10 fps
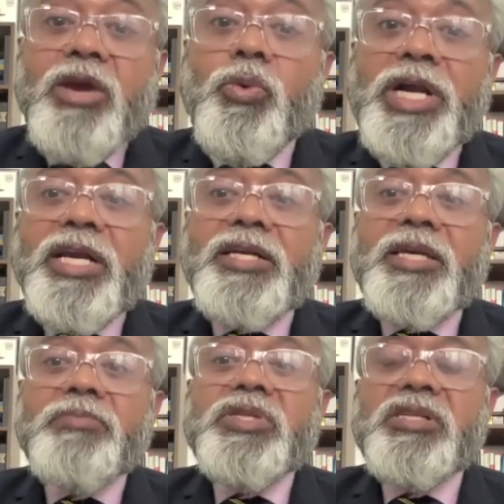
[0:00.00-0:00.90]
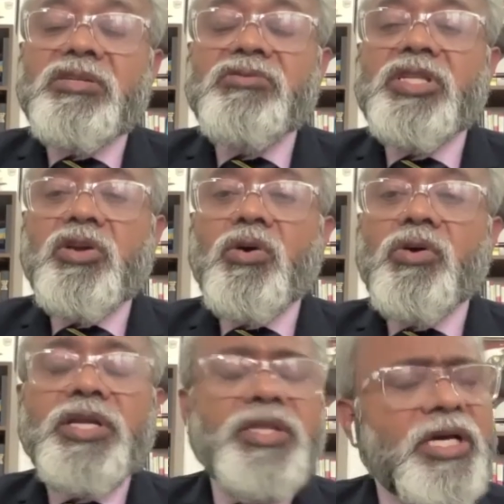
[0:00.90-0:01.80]
acquitted themselves with
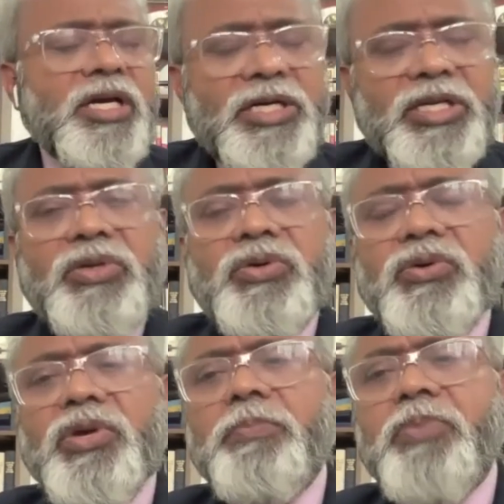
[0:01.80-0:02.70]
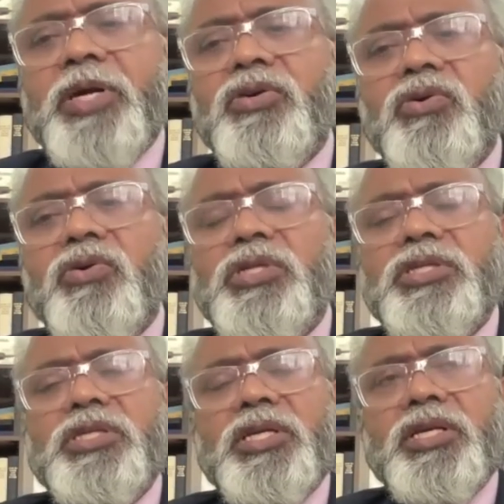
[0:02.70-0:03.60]
glory. They continued doing
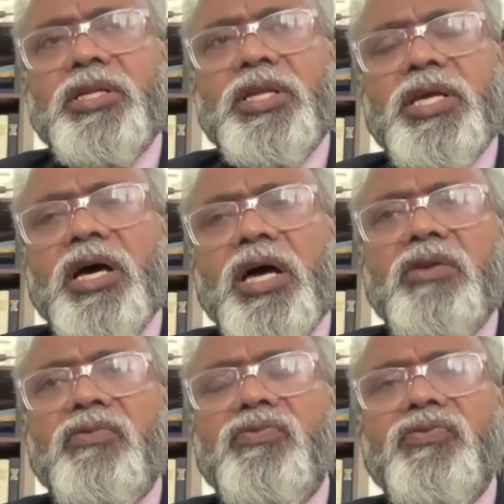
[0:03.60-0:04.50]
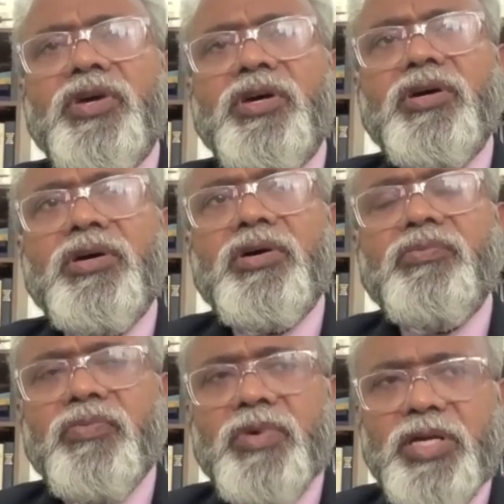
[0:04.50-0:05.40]
patrols in the Gulf,
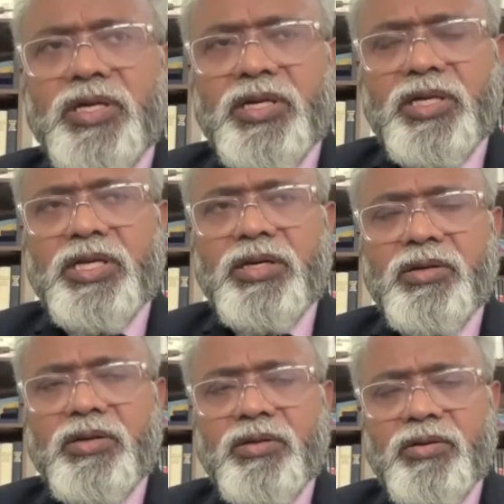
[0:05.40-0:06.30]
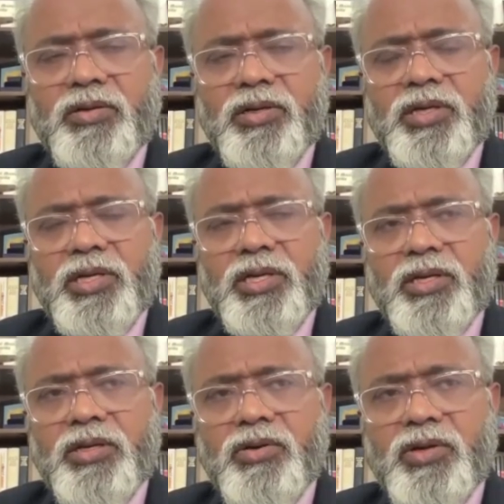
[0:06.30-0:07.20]
uh, in,
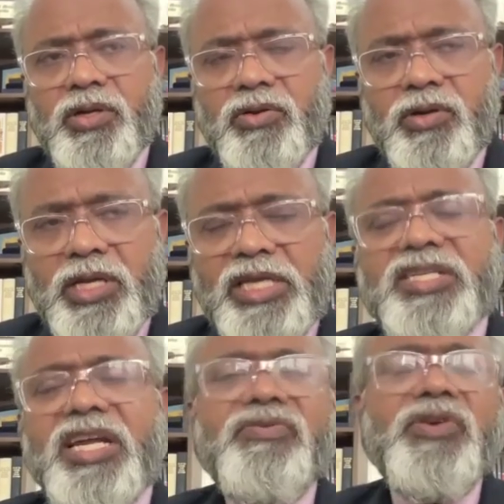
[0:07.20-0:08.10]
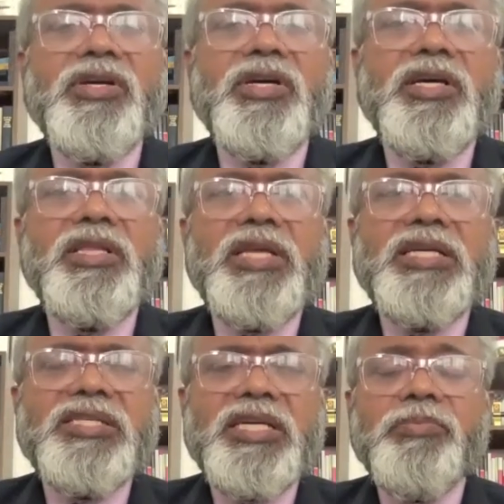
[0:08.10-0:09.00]
in uh, East Africa, in
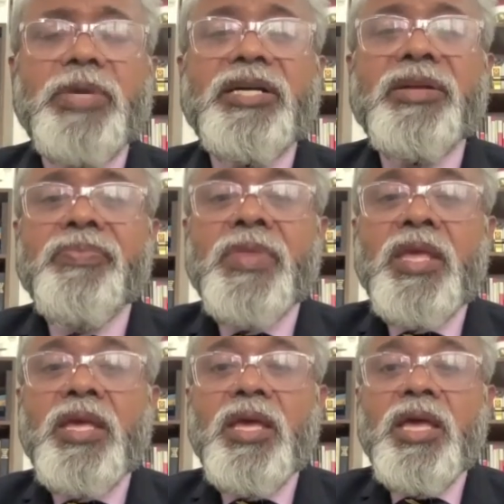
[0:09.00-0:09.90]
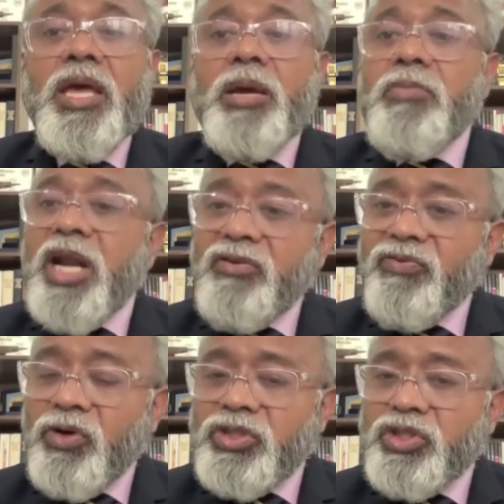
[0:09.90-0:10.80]
that segment. But
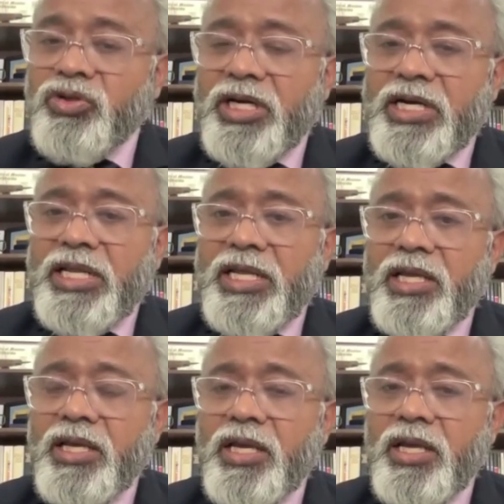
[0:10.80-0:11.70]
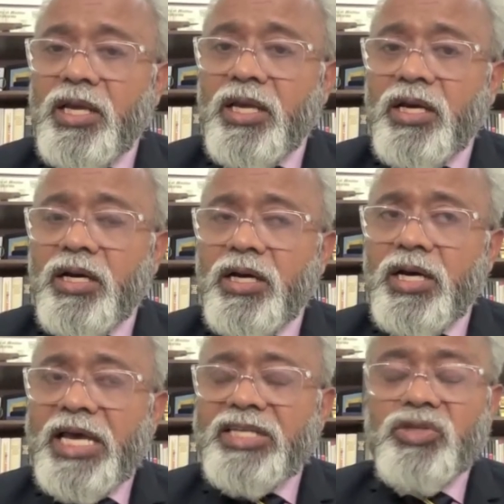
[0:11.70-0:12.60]
unfortunately,
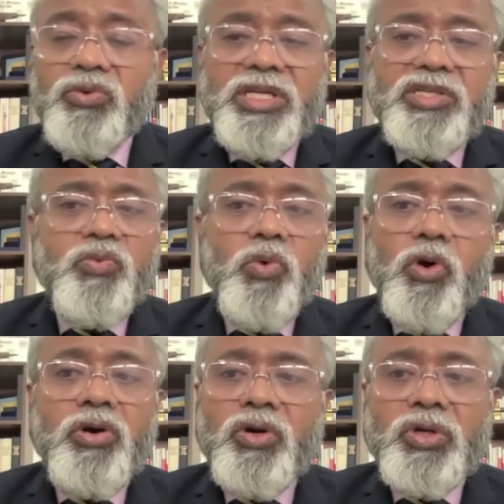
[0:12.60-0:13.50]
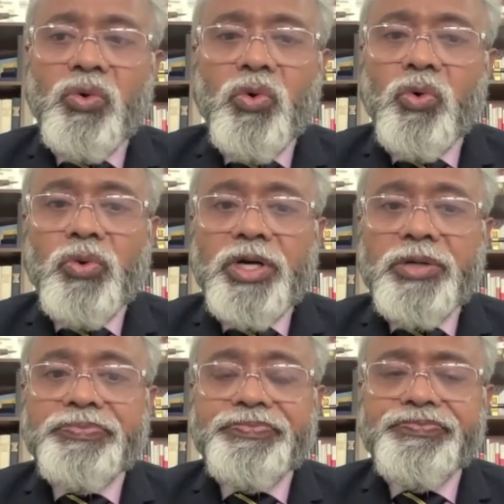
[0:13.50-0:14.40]
uh, as soon as the war got over,